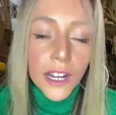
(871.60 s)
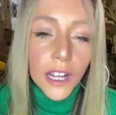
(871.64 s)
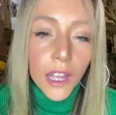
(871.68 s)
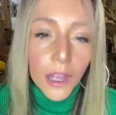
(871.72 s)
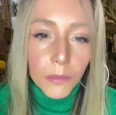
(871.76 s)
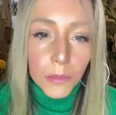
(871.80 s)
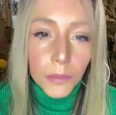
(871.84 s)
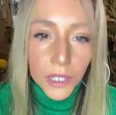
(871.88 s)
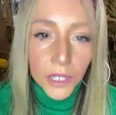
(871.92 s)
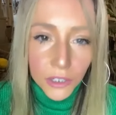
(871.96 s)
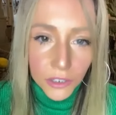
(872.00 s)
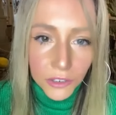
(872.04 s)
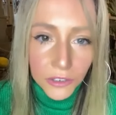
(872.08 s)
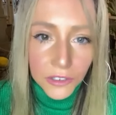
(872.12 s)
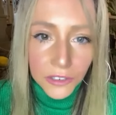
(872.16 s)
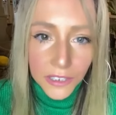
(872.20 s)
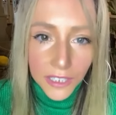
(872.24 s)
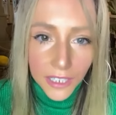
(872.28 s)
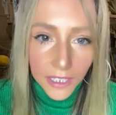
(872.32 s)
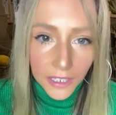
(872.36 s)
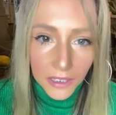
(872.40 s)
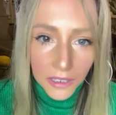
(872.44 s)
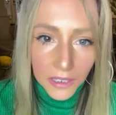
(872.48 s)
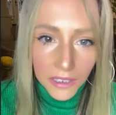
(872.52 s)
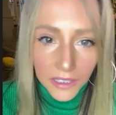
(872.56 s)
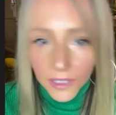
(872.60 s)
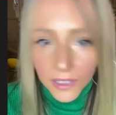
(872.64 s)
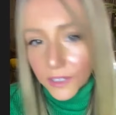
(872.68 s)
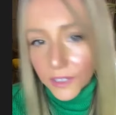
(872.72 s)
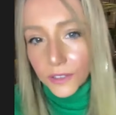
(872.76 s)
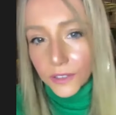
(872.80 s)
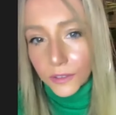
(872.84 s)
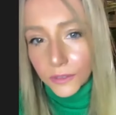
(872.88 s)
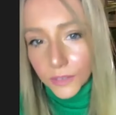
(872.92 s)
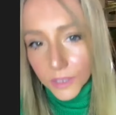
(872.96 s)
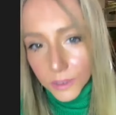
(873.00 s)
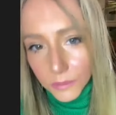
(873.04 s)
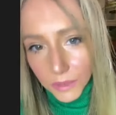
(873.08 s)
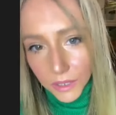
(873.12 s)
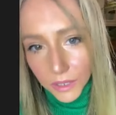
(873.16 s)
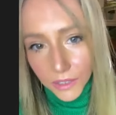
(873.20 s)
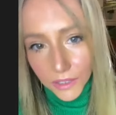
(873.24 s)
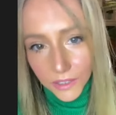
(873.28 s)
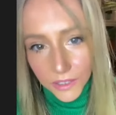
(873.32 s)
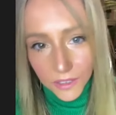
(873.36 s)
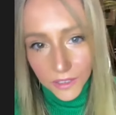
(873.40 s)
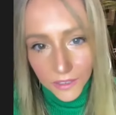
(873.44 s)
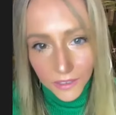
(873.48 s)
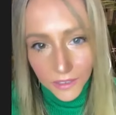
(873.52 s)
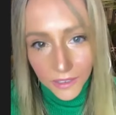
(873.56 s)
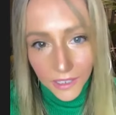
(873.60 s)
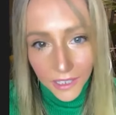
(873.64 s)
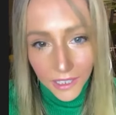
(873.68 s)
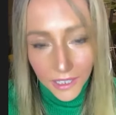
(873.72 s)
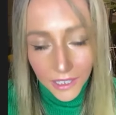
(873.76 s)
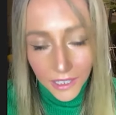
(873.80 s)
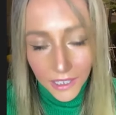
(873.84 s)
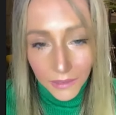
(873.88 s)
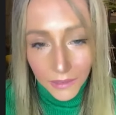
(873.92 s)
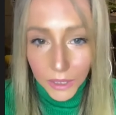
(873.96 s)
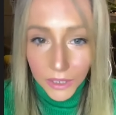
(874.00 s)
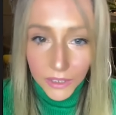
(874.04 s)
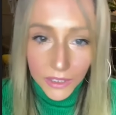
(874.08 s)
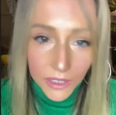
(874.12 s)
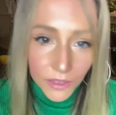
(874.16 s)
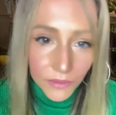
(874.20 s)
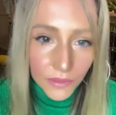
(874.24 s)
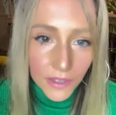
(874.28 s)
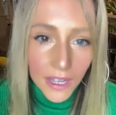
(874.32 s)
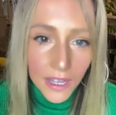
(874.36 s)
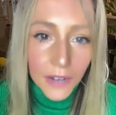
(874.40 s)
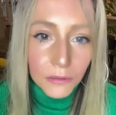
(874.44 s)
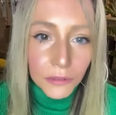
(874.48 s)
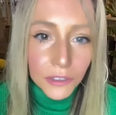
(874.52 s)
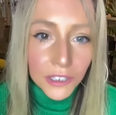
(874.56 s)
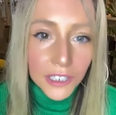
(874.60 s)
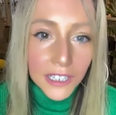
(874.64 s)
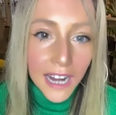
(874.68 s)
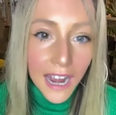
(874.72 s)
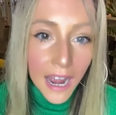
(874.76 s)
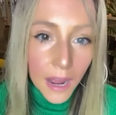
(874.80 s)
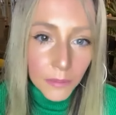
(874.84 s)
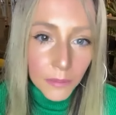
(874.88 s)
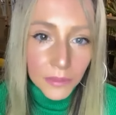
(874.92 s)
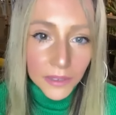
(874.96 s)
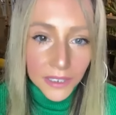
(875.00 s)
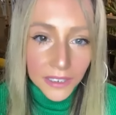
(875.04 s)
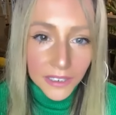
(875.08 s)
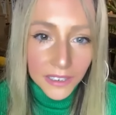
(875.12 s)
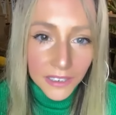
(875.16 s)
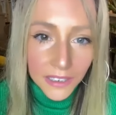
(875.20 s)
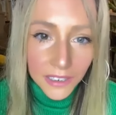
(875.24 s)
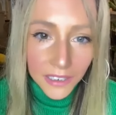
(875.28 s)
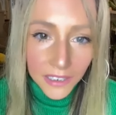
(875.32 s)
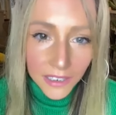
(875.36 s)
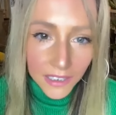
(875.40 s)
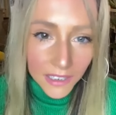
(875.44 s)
I'm here today. It's only because if that wouldn't happen,